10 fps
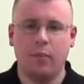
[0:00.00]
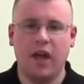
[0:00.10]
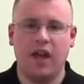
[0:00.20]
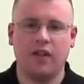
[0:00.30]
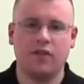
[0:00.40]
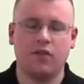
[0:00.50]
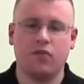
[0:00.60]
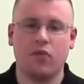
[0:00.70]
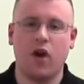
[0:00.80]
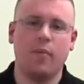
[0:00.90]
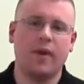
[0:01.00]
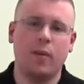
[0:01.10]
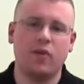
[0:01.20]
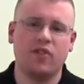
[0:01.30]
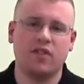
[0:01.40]
pants from
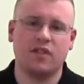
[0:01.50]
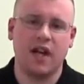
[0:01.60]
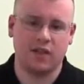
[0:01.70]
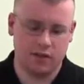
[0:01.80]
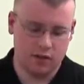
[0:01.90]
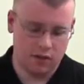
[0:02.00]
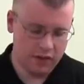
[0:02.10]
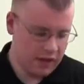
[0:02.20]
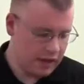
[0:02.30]
Emerson Tactical.